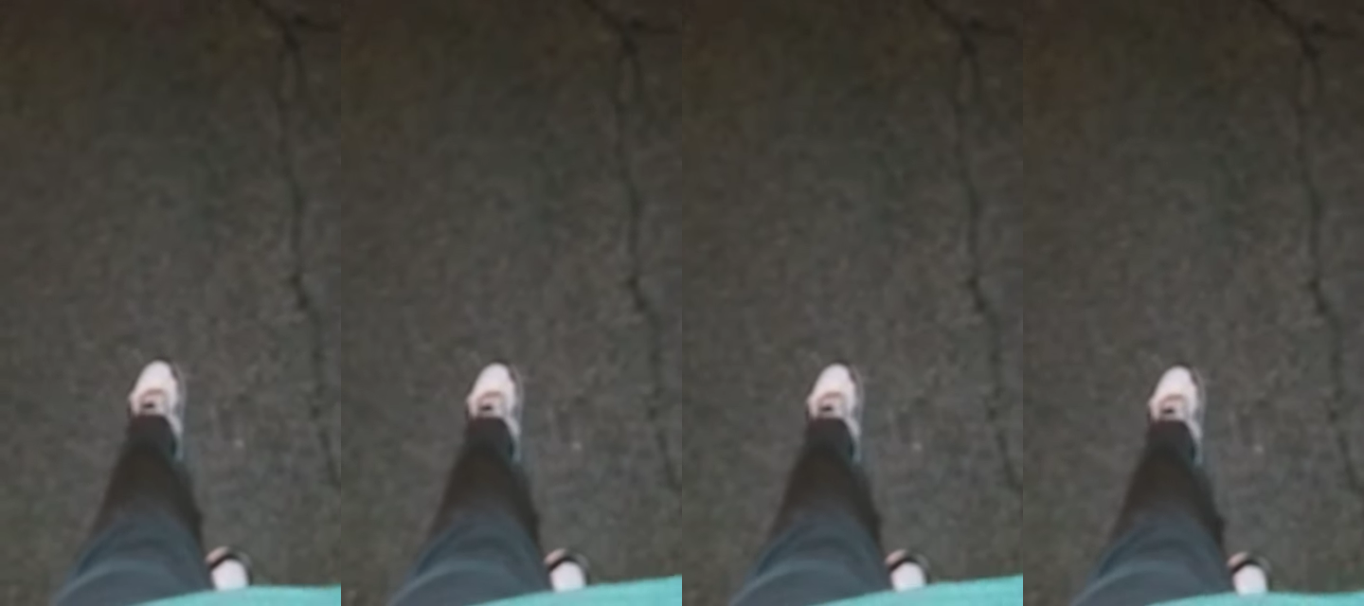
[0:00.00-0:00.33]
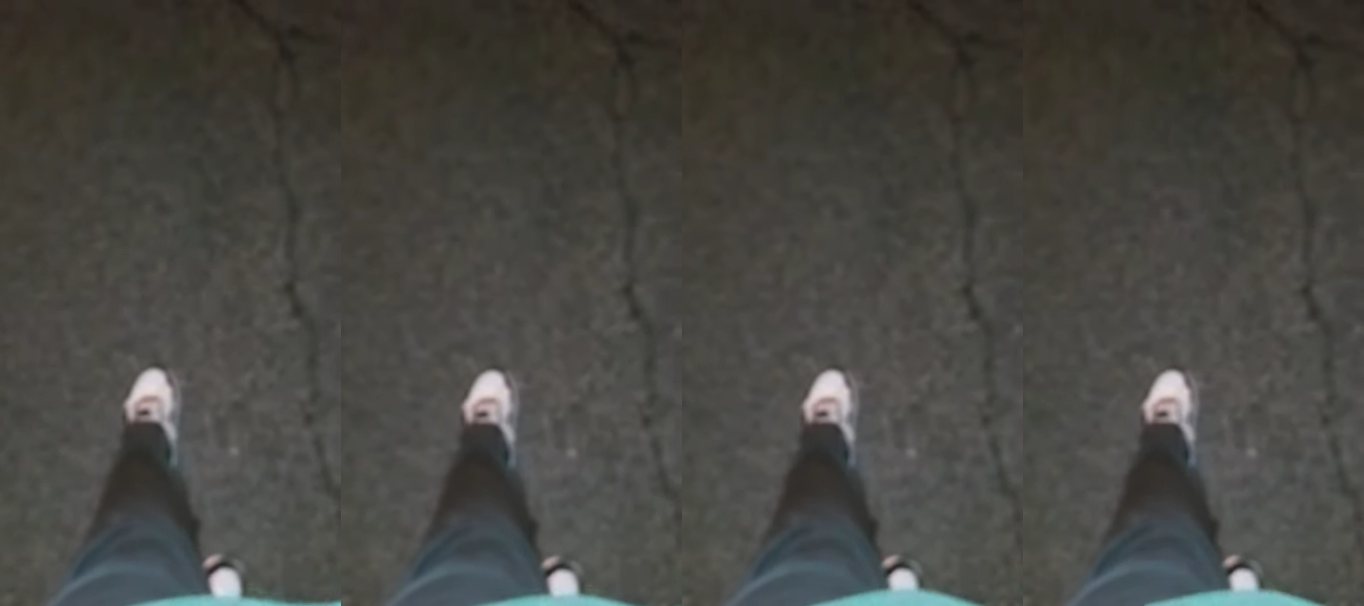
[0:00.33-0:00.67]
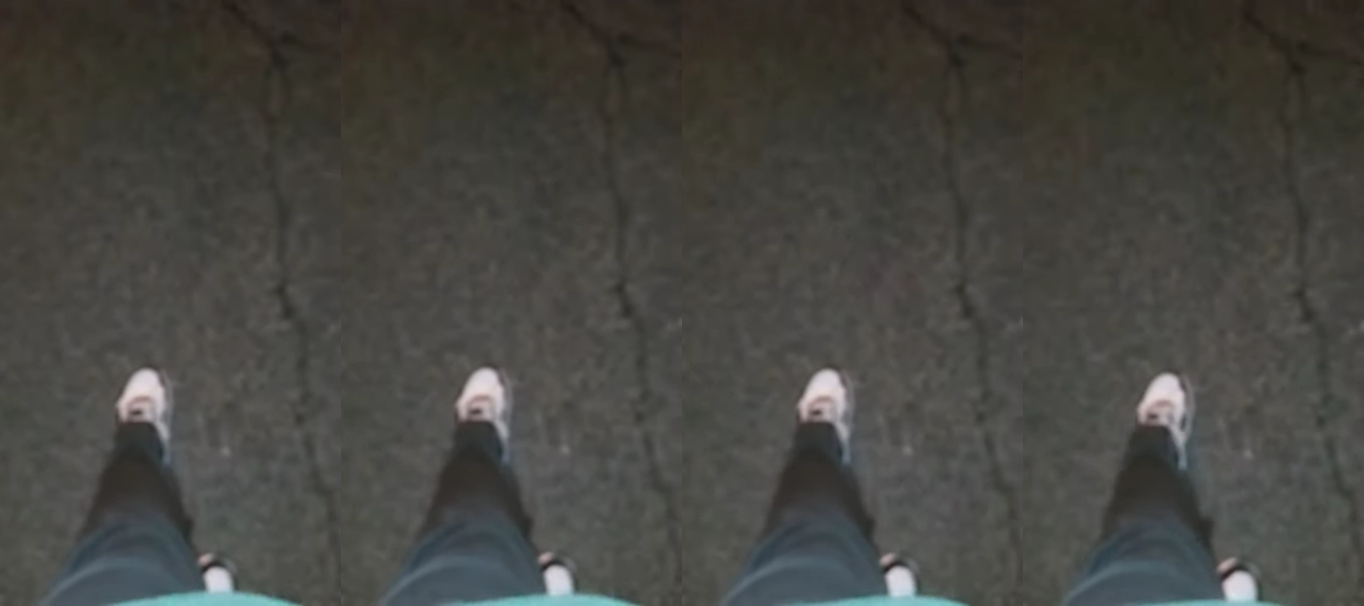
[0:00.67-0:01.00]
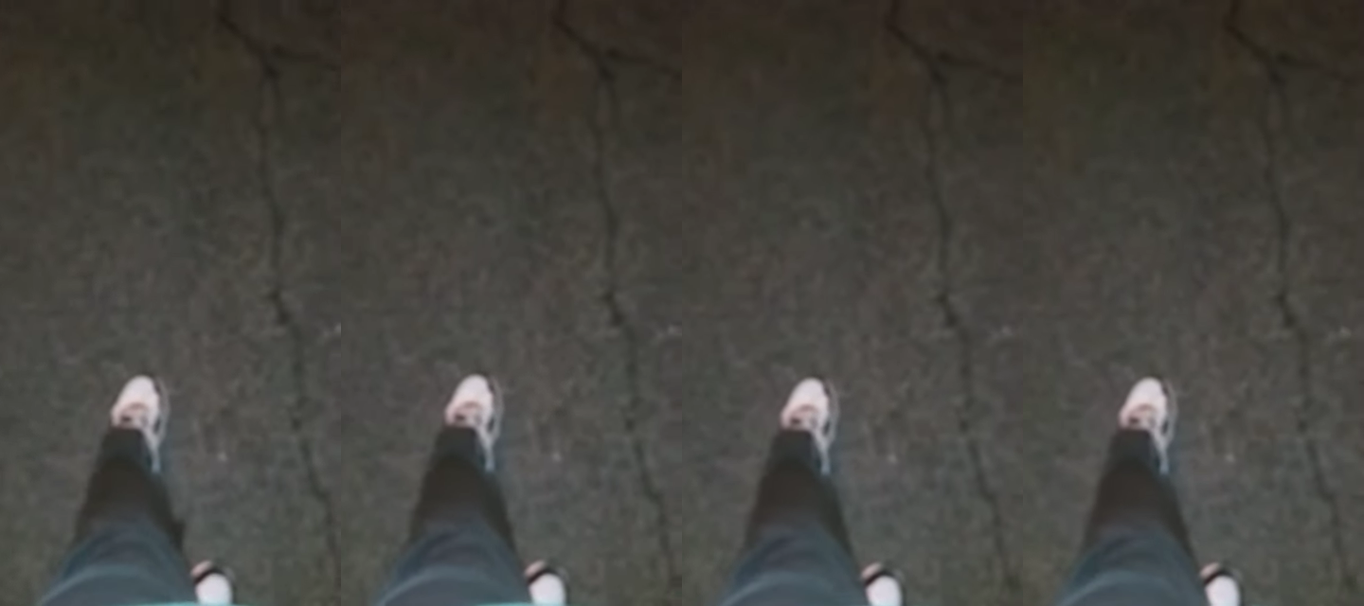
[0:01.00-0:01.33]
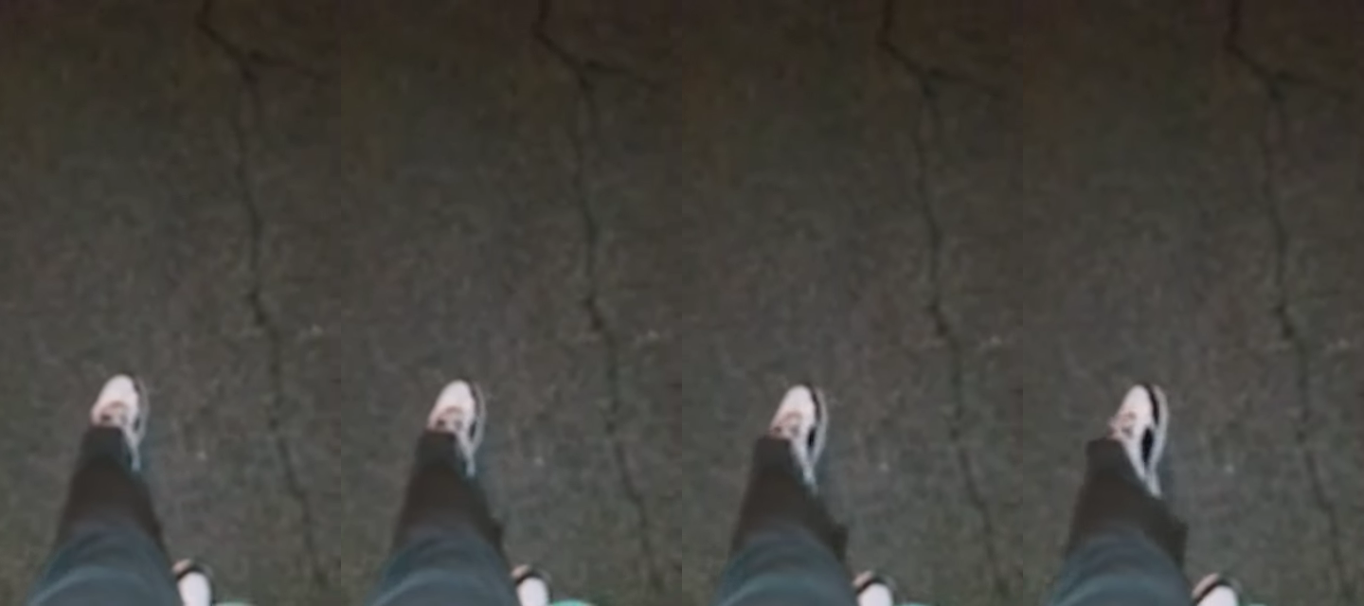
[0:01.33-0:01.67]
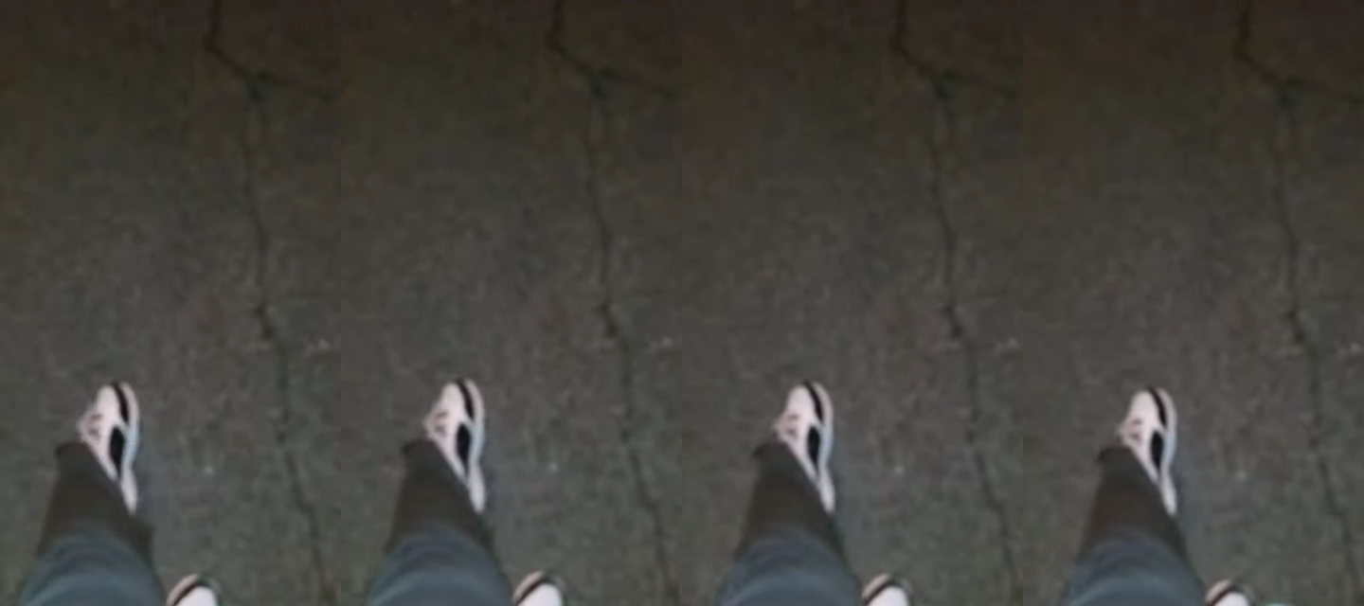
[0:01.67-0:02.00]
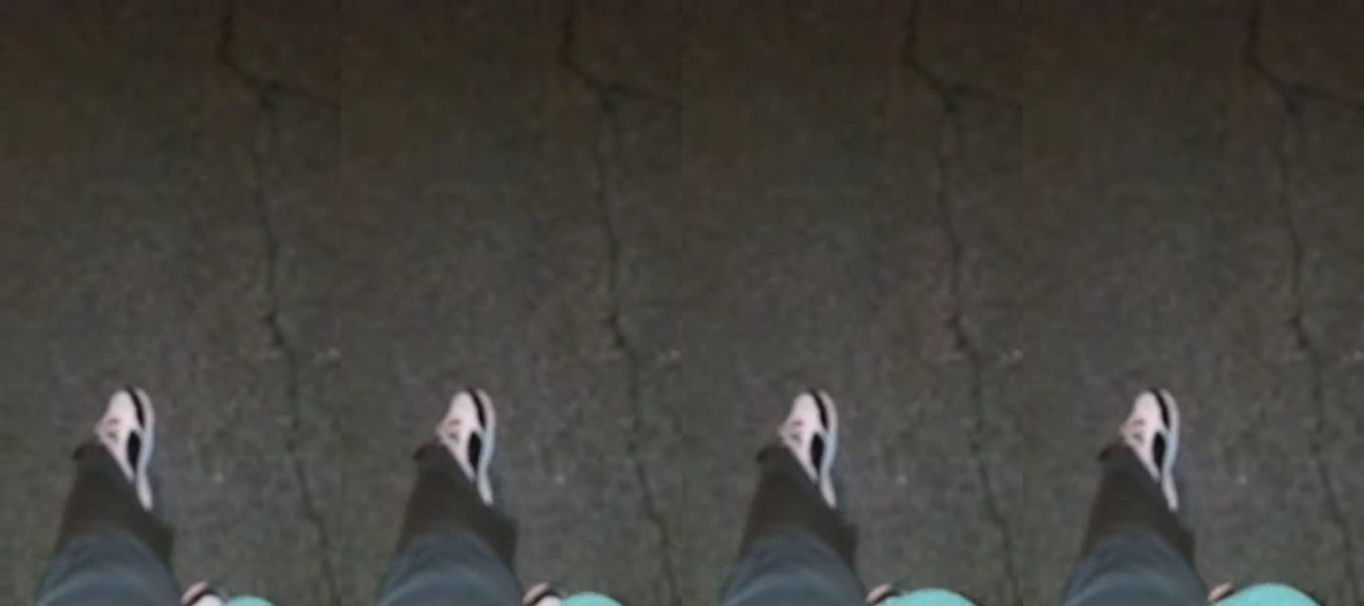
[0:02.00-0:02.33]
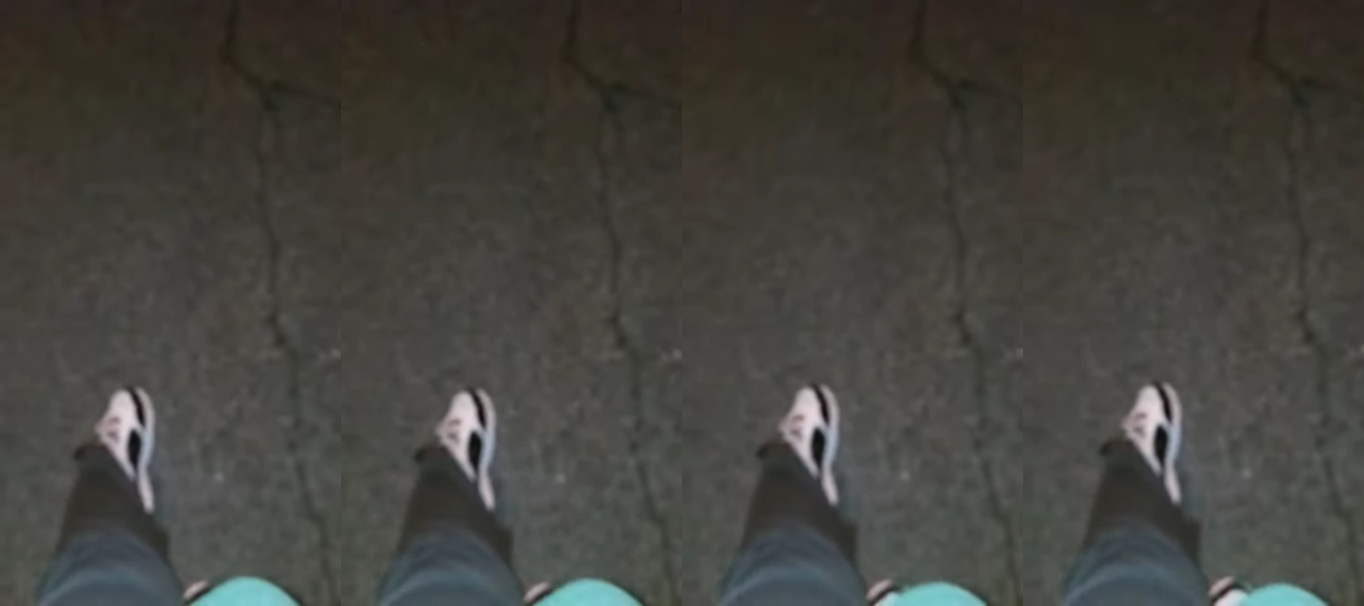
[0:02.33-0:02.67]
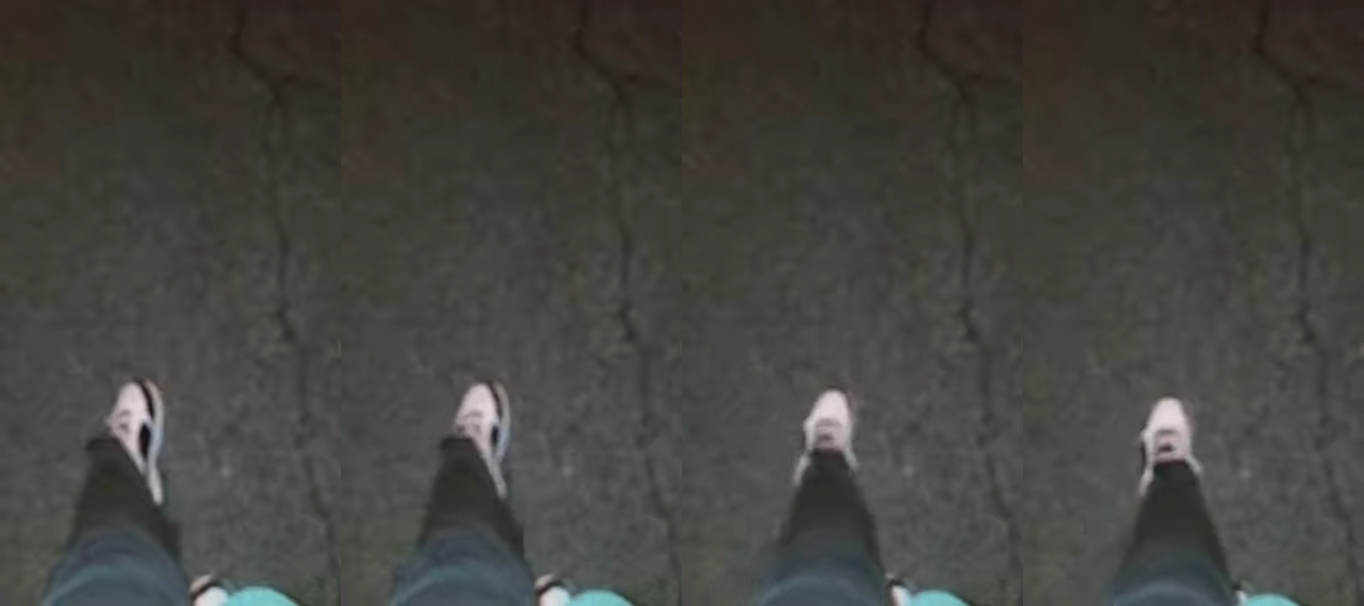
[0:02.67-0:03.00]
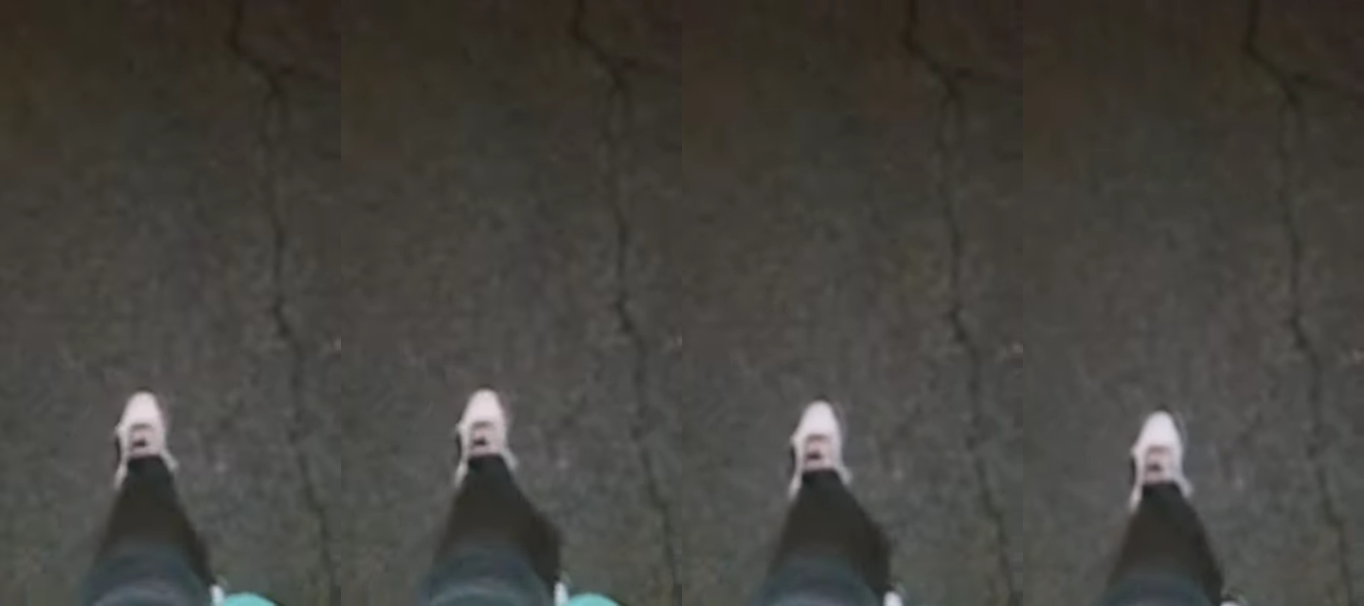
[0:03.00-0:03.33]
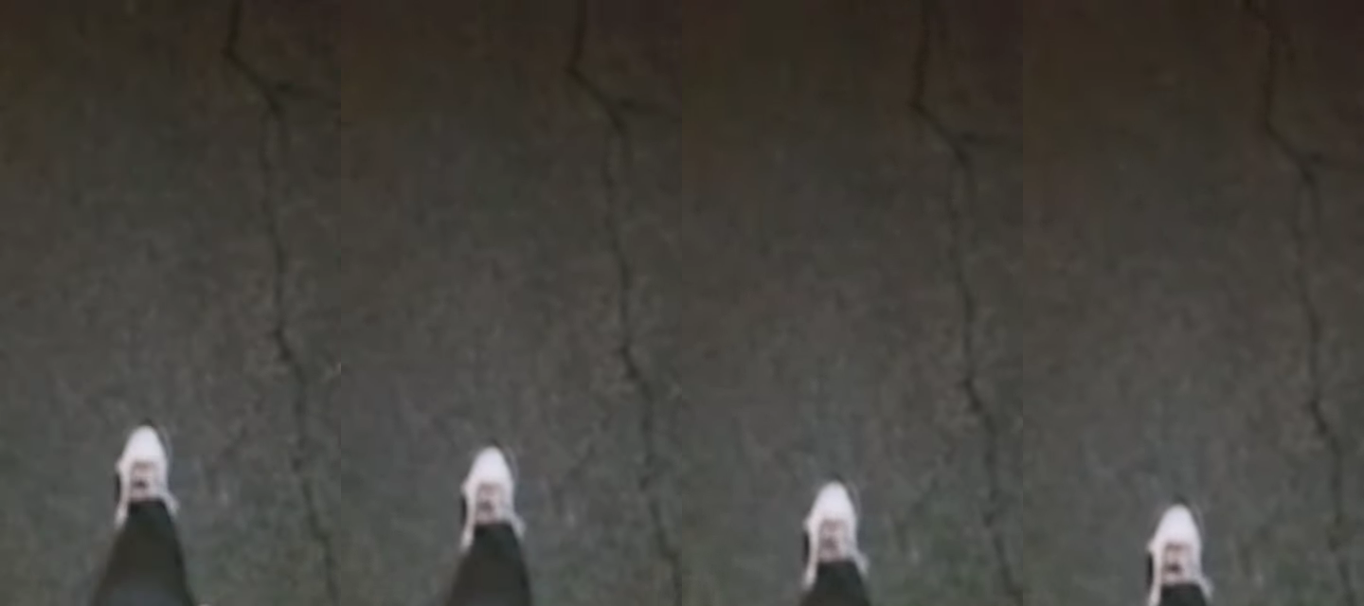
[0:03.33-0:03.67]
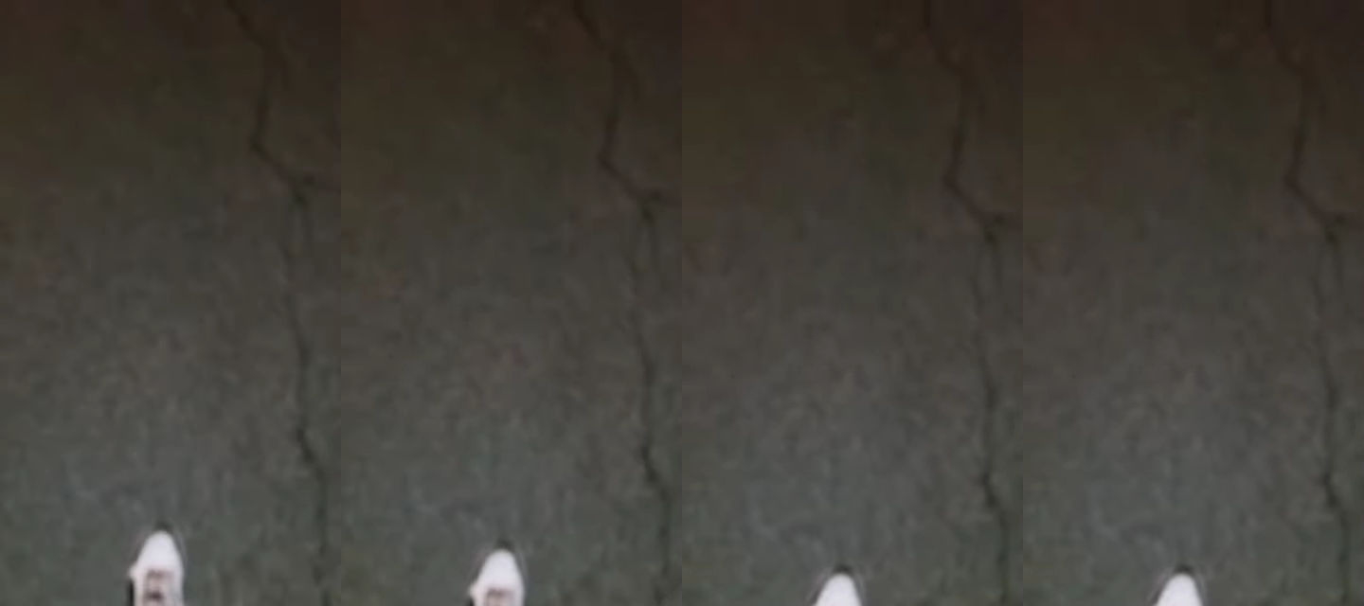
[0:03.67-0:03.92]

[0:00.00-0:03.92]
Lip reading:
(no speaker visible)